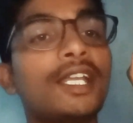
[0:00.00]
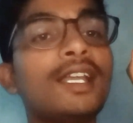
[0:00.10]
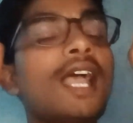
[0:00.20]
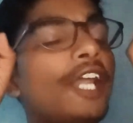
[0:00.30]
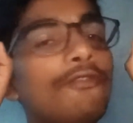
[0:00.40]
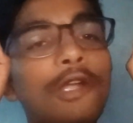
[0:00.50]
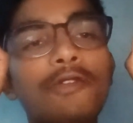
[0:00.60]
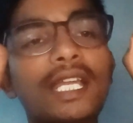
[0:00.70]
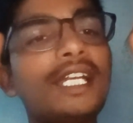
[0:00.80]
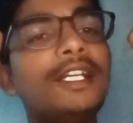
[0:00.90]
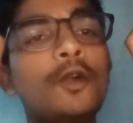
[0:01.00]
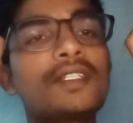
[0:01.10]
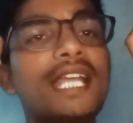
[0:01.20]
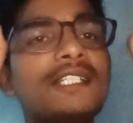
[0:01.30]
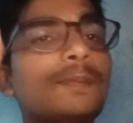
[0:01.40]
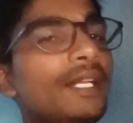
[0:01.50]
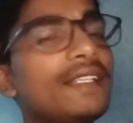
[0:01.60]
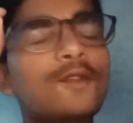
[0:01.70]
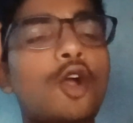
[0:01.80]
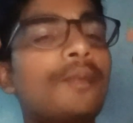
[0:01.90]
And if you have any doubts, guys, please
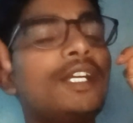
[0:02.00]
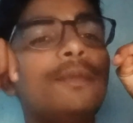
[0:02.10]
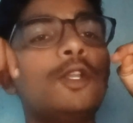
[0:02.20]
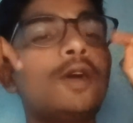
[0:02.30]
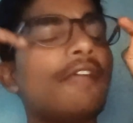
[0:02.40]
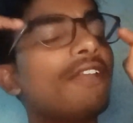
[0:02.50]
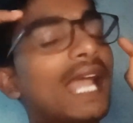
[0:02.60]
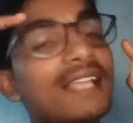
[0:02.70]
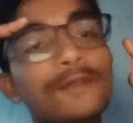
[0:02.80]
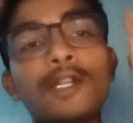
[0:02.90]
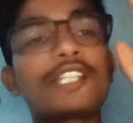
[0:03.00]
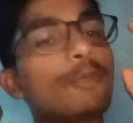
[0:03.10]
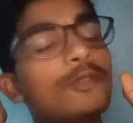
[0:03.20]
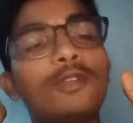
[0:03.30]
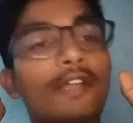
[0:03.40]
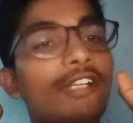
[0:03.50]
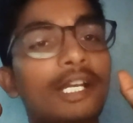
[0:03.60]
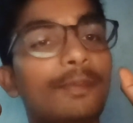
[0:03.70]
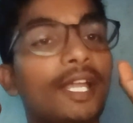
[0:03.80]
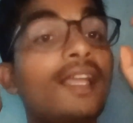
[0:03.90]
comment below. I will, as soon as possible, I will
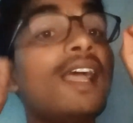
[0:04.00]
reply.